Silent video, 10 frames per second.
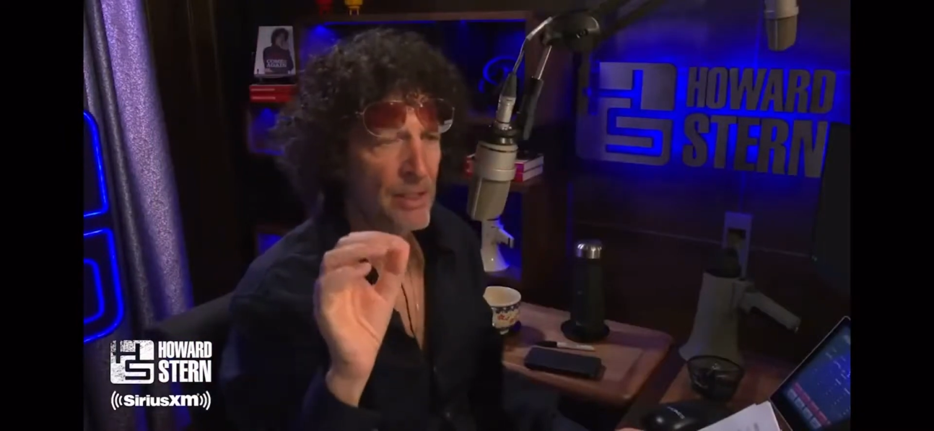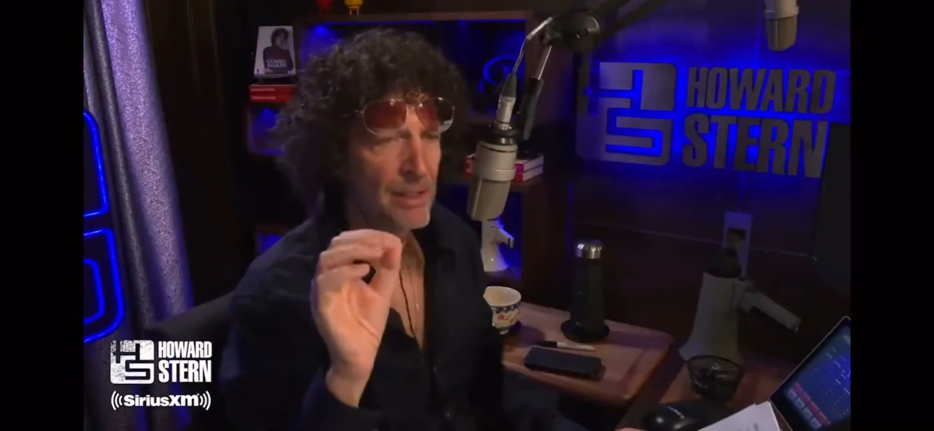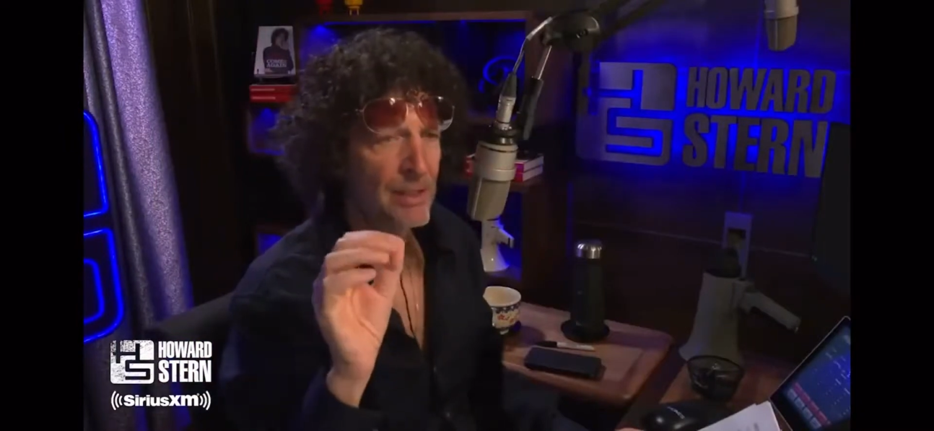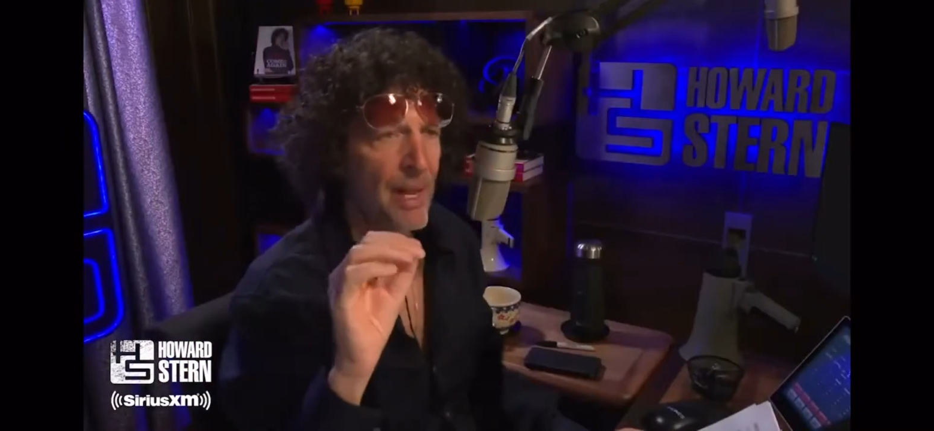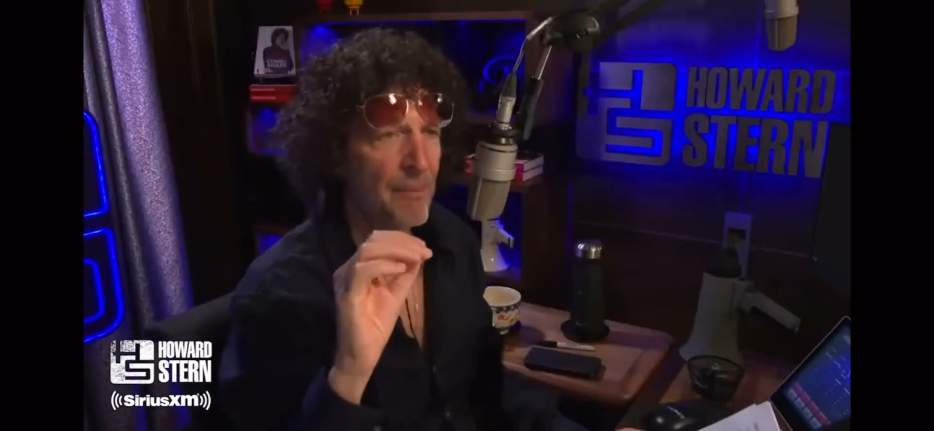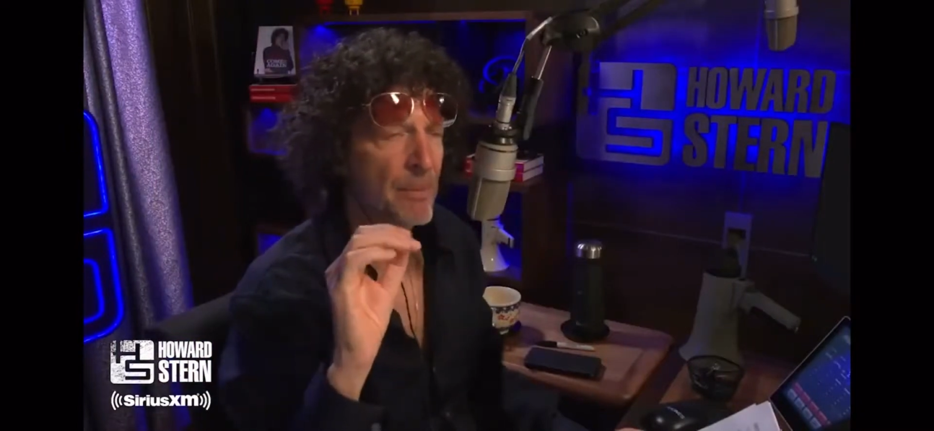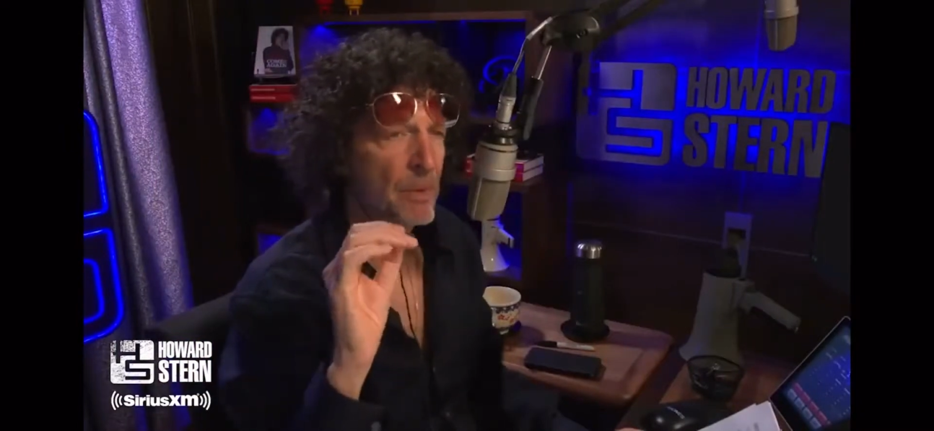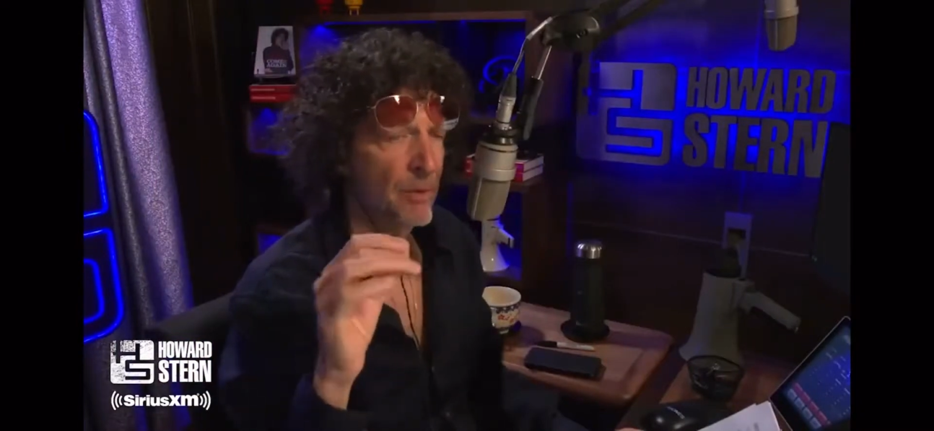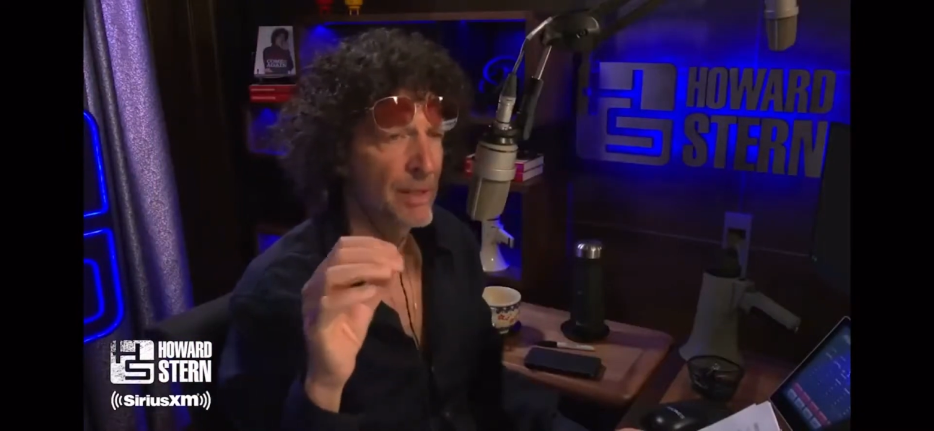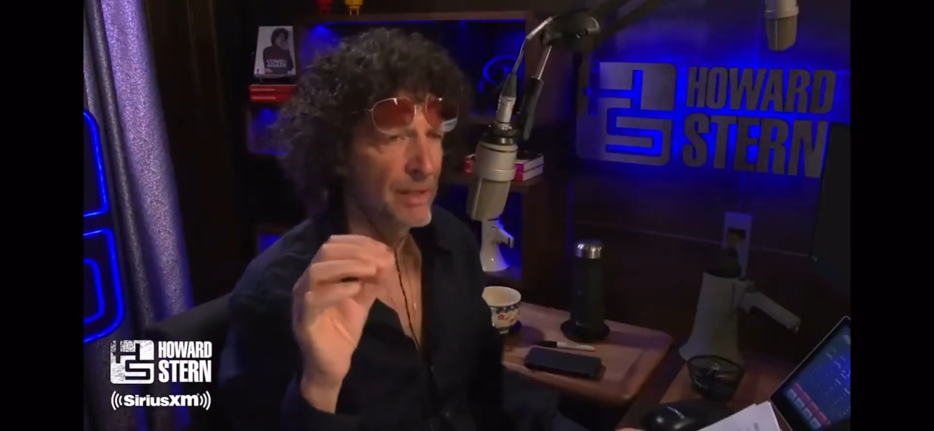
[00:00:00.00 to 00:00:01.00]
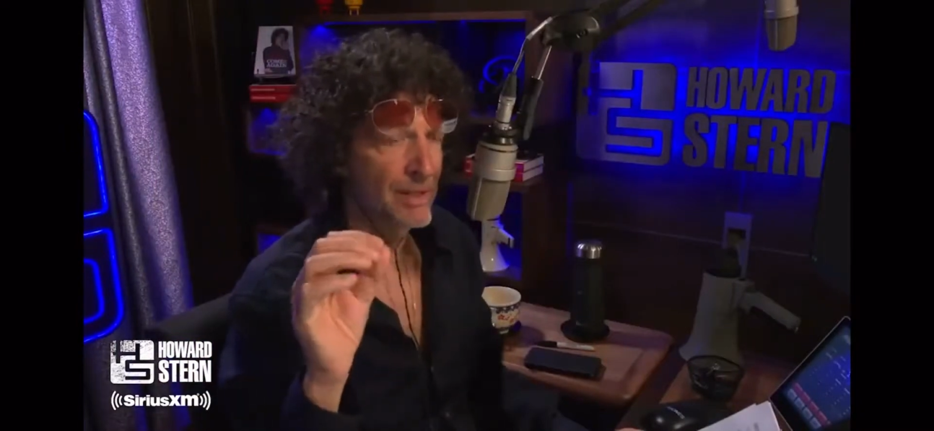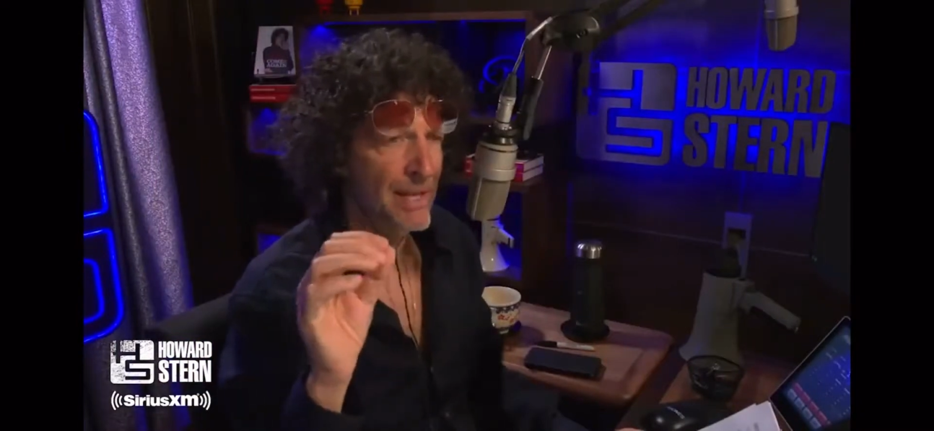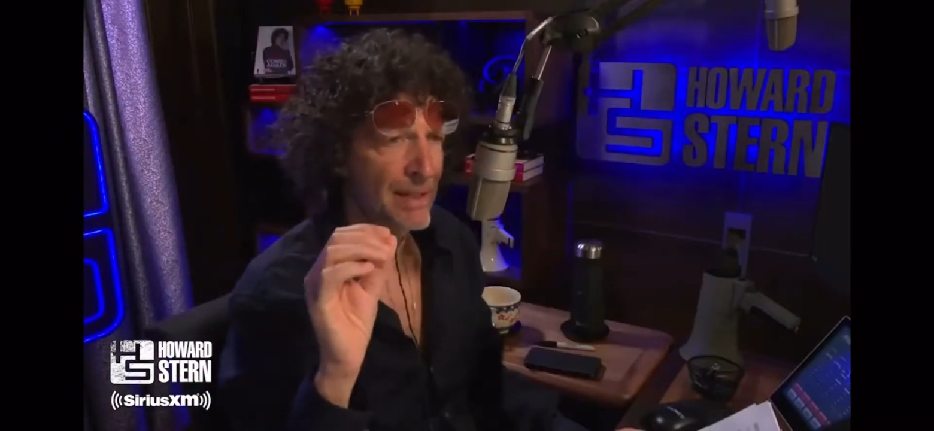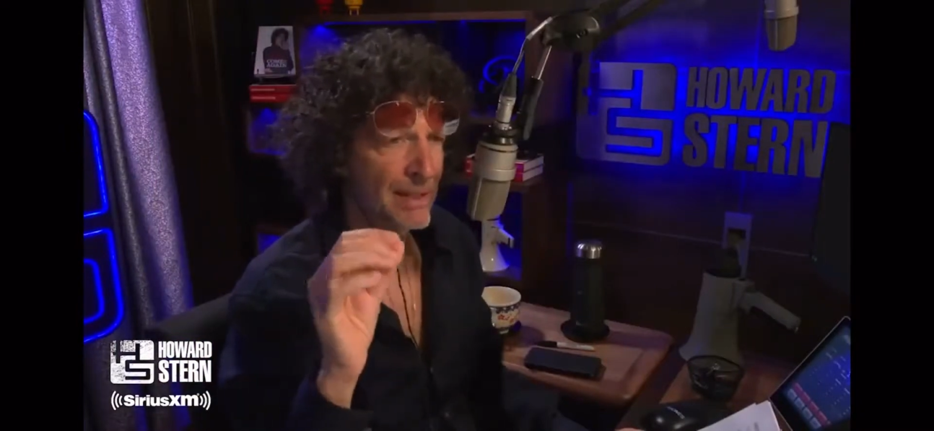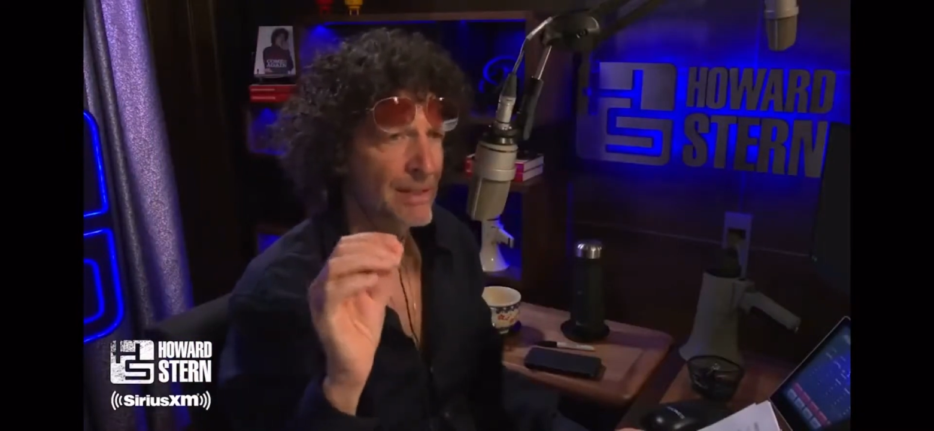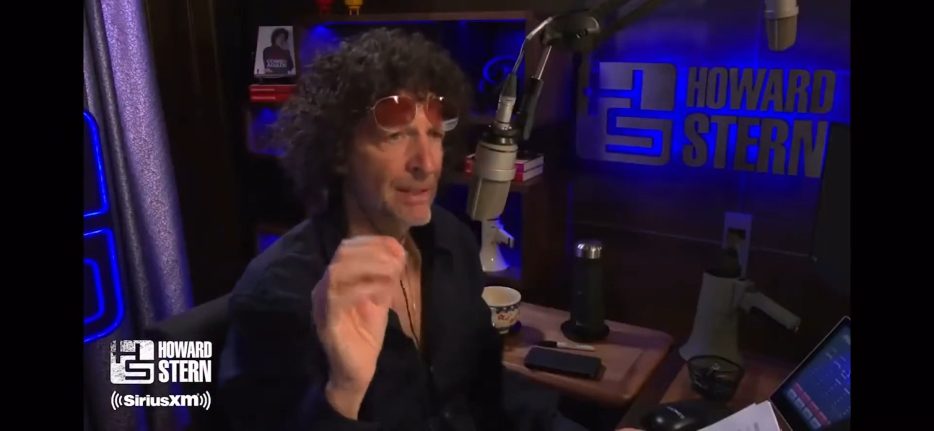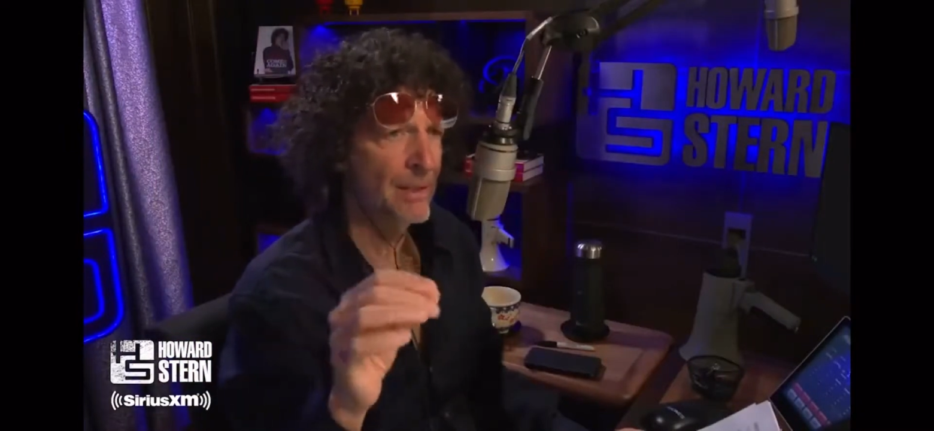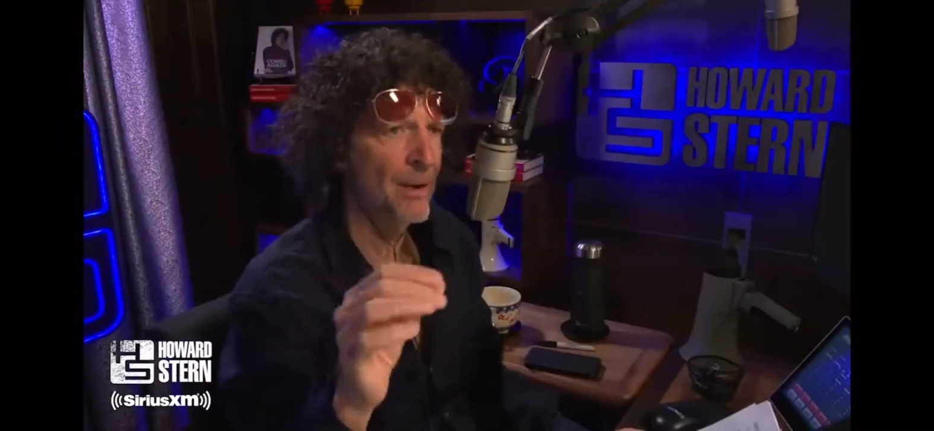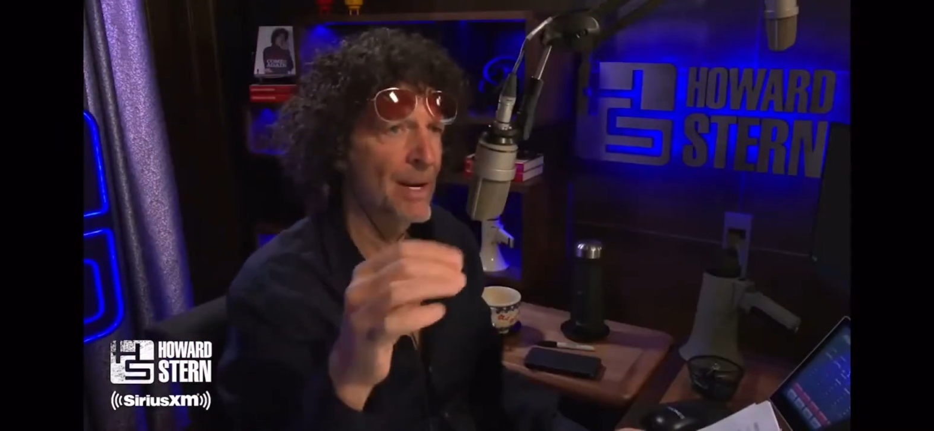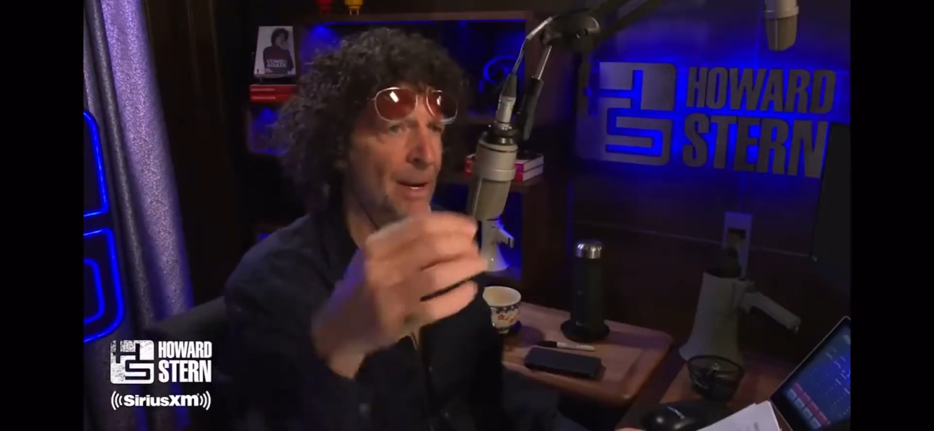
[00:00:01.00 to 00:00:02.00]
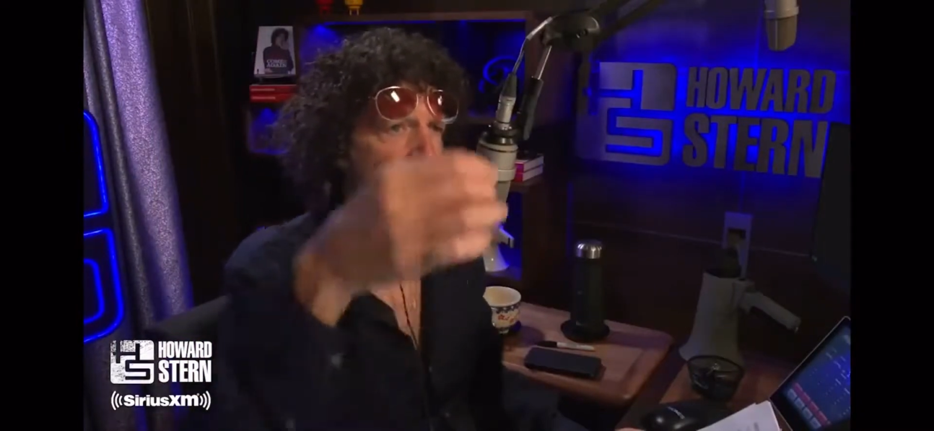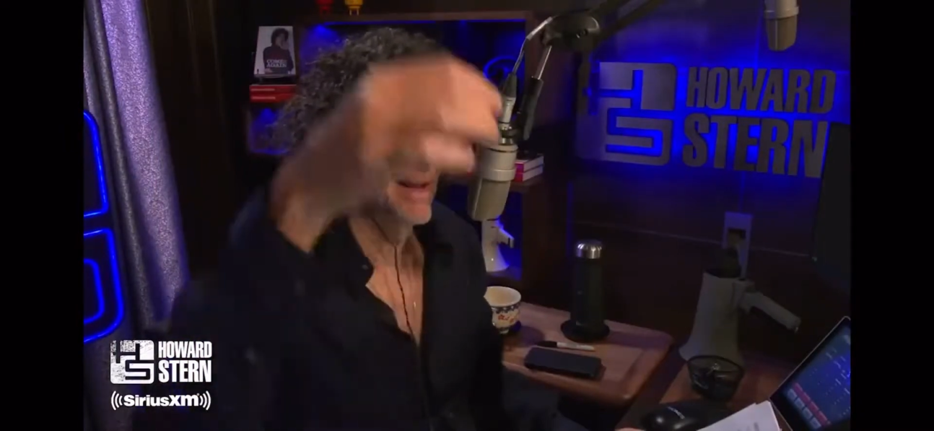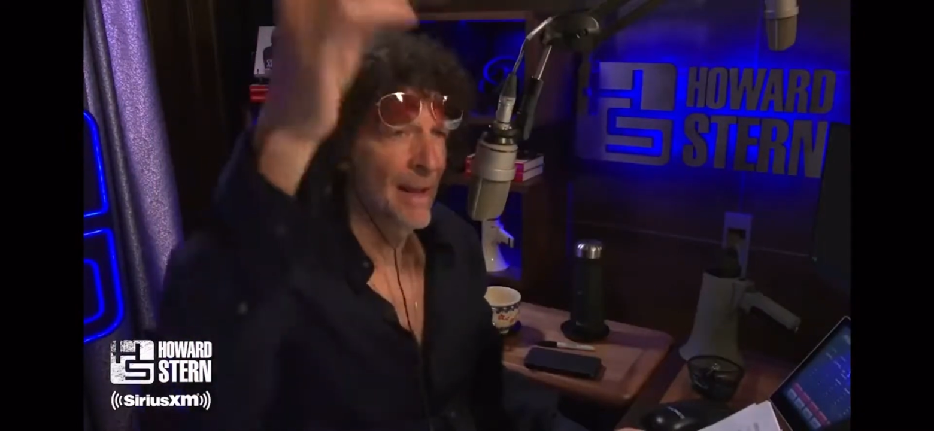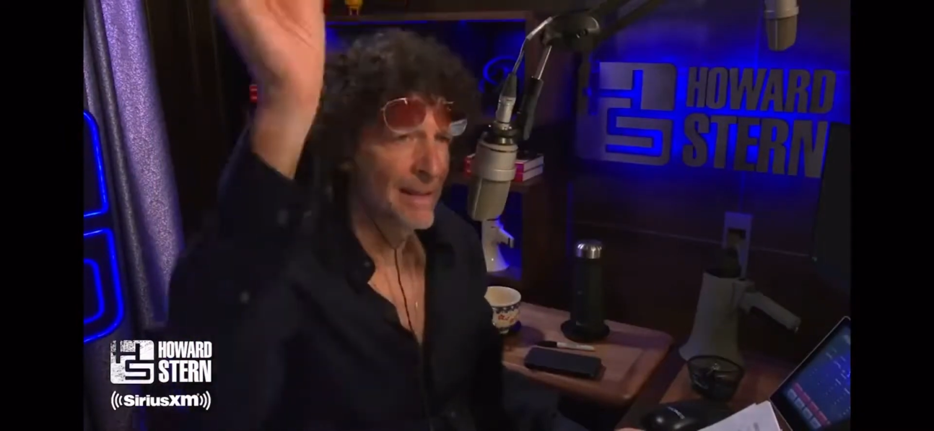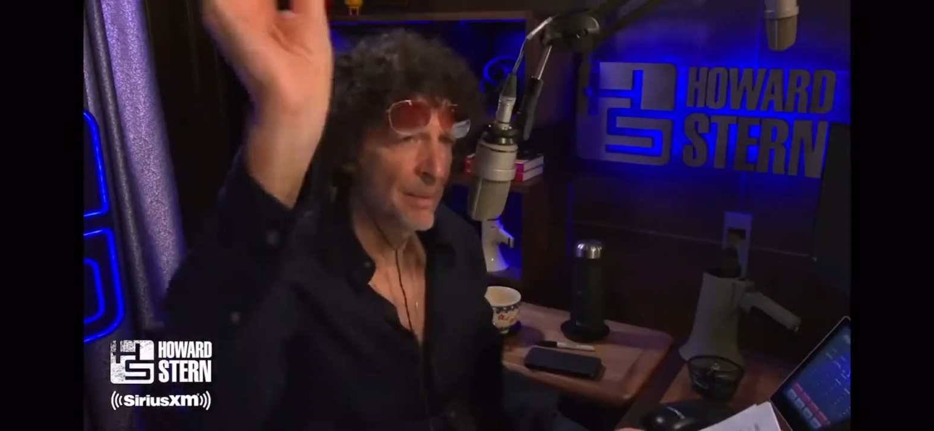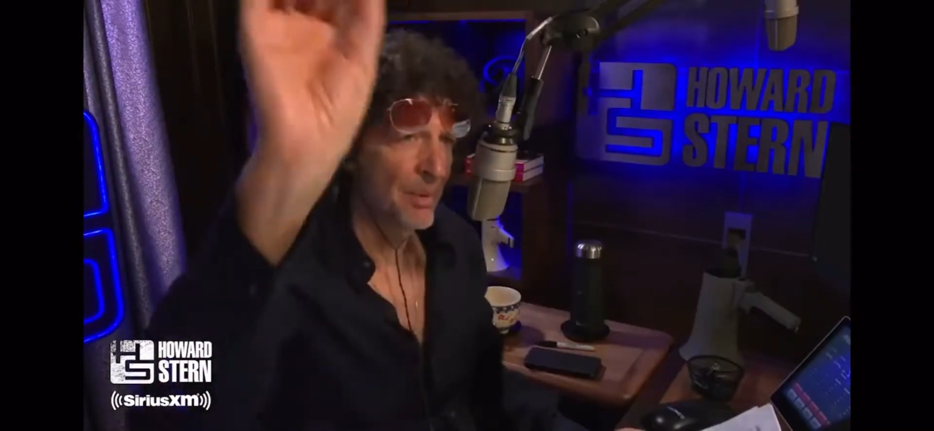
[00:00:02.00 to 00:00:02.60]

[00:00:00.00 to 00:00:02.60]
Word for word: He did that move where you take the cigarette and you